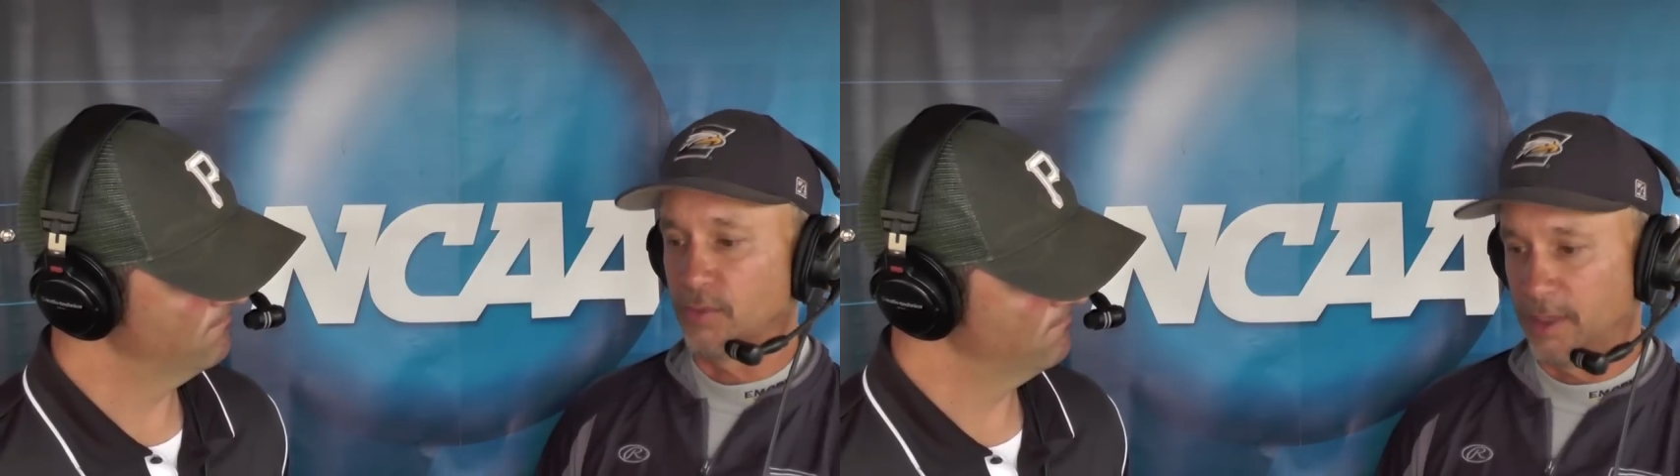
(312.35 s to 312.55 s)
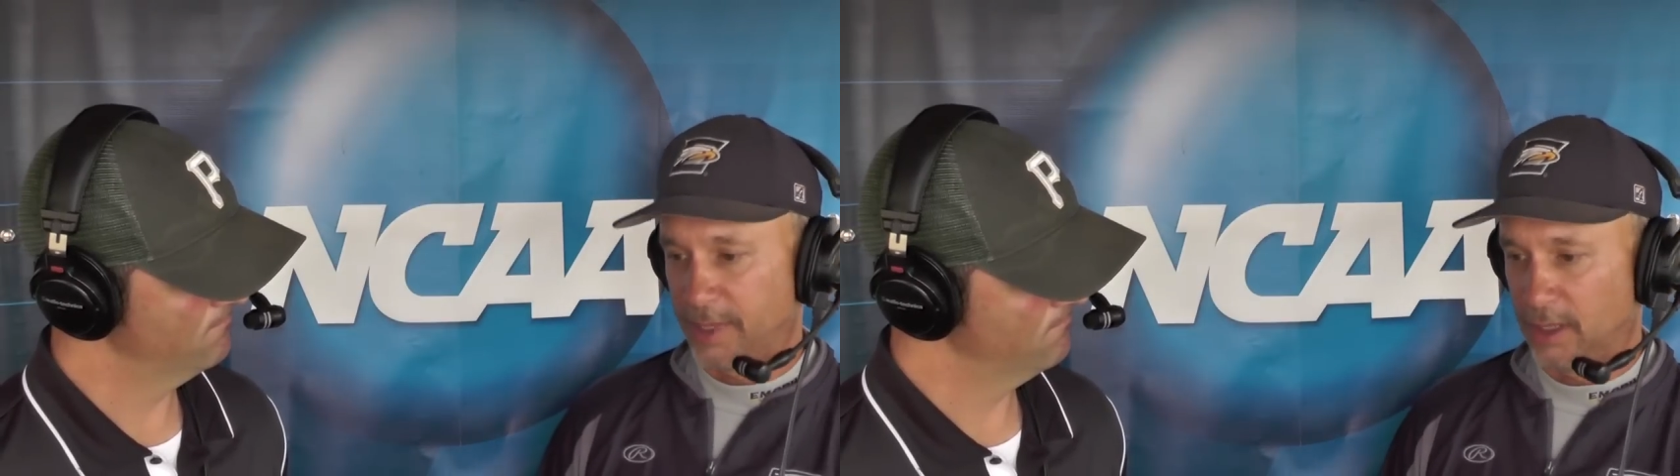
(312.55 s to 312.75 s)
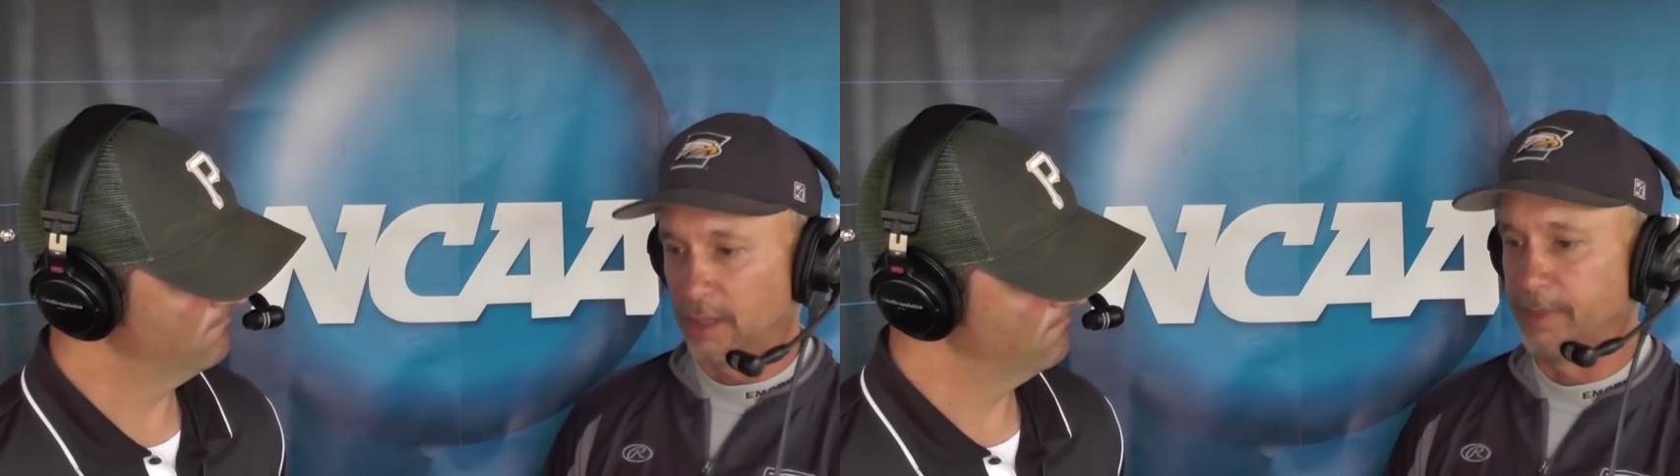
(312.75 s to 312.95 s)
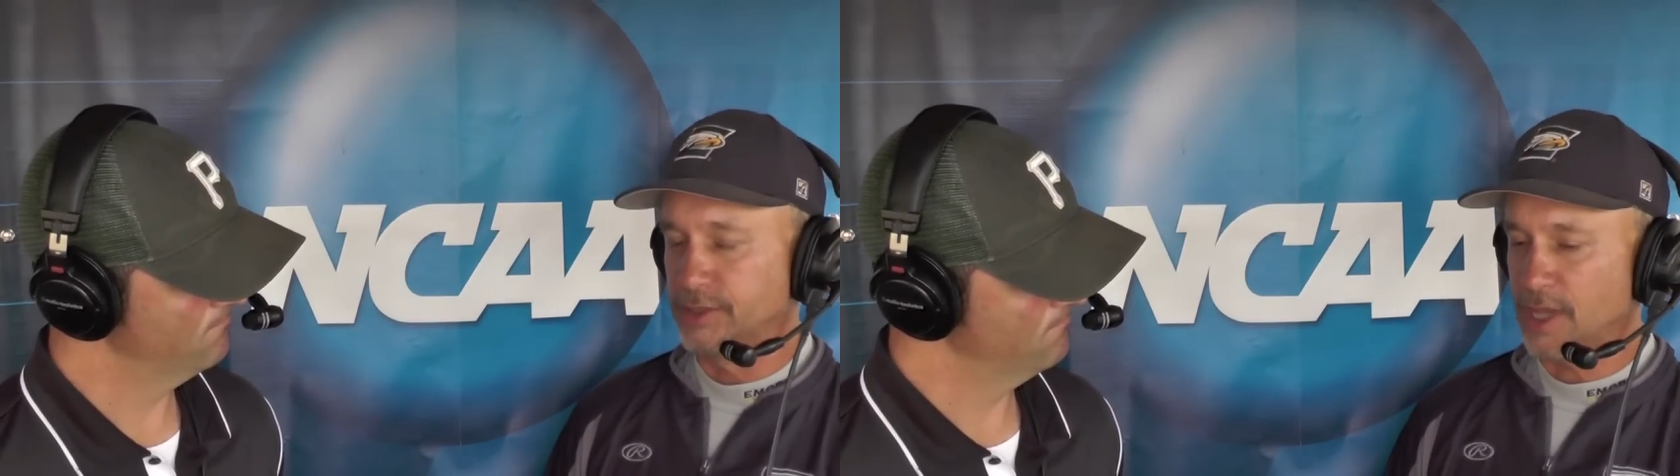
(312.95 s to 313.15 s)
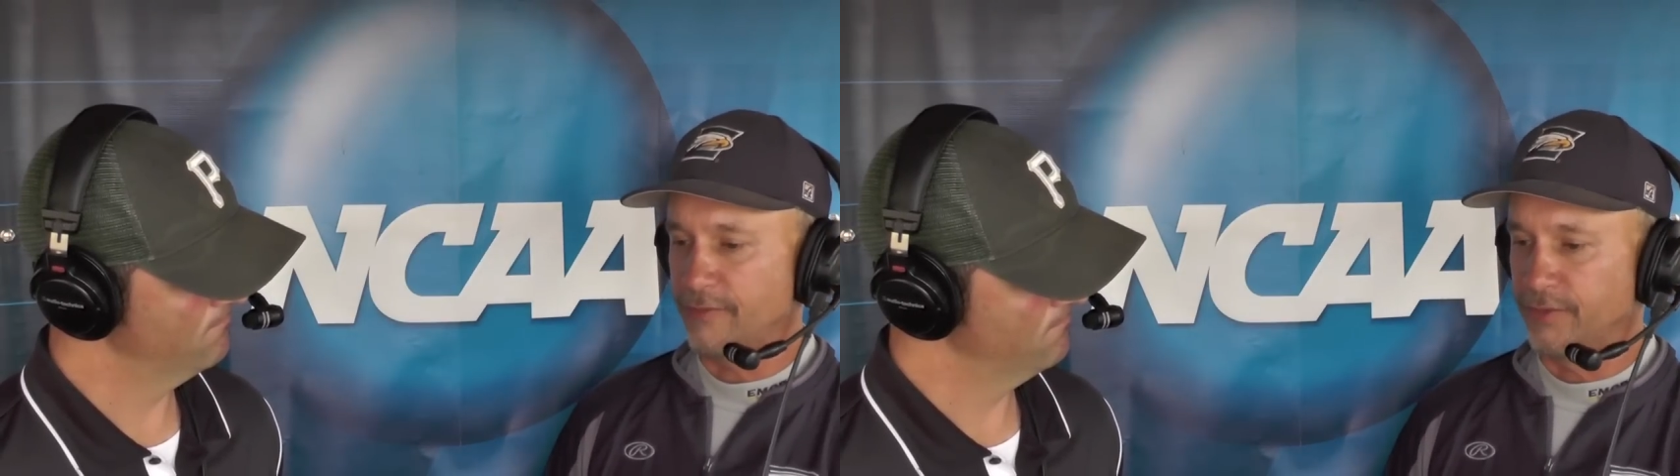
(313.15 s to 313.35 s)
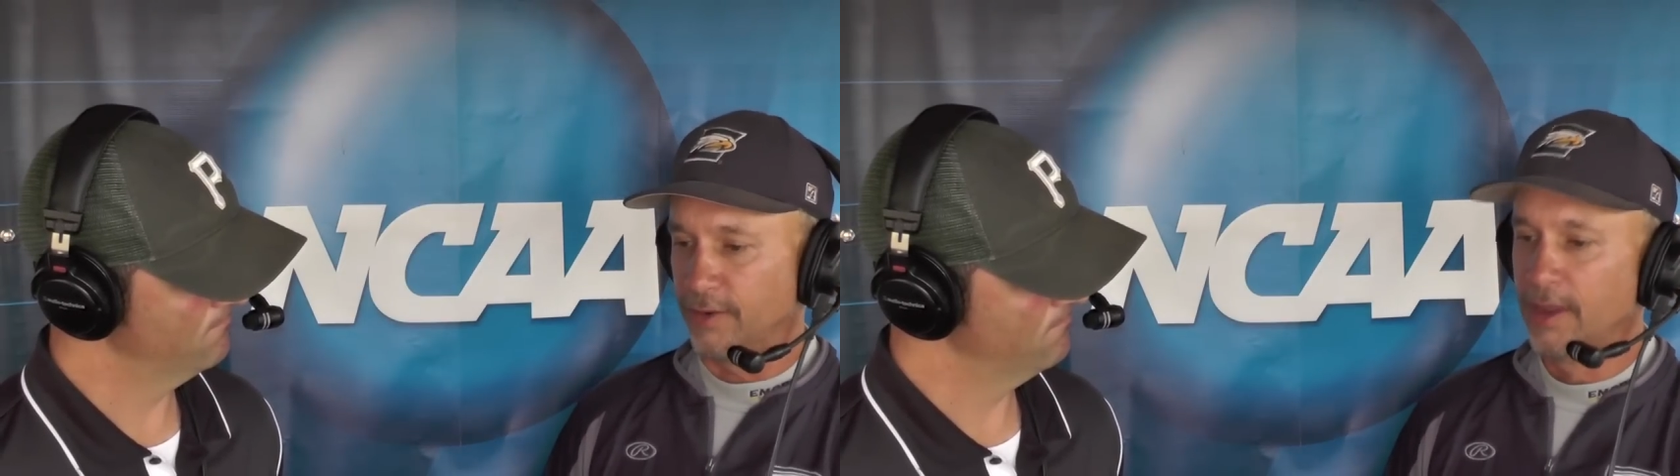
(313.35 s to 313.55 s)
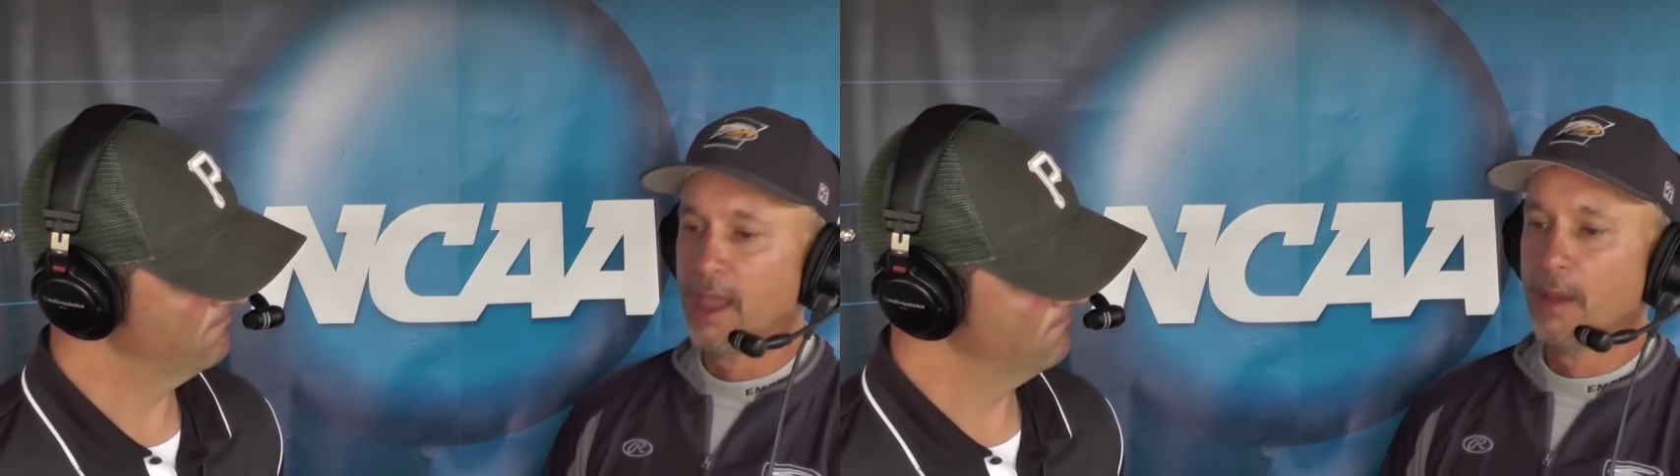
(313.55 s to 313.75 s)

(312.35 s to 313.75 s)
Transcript: it would have been a little bit tougher.